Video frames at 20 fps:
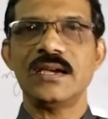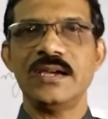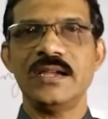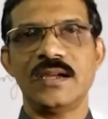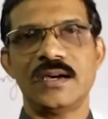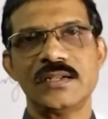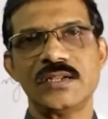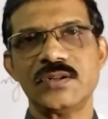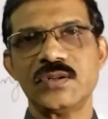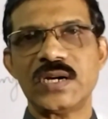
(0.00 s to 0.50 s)
in
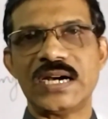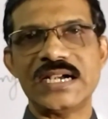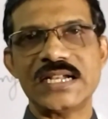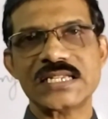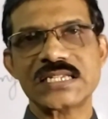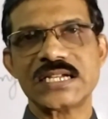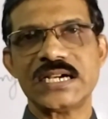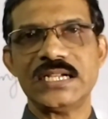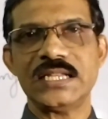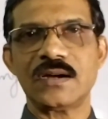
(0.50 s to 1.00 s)
order to
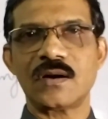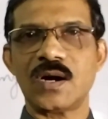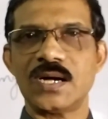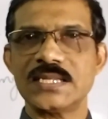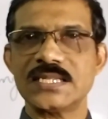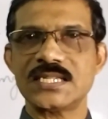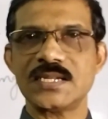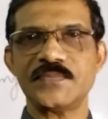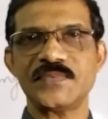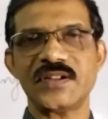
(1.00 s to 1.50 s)
understand the
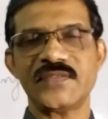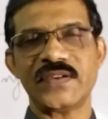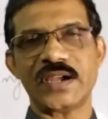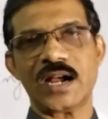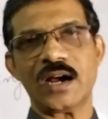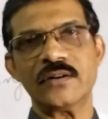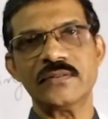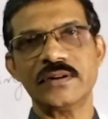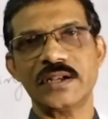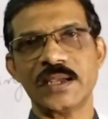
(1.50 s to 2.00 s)
concept of
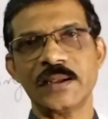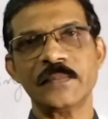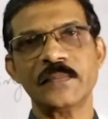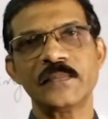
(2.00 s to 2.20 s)
accounting.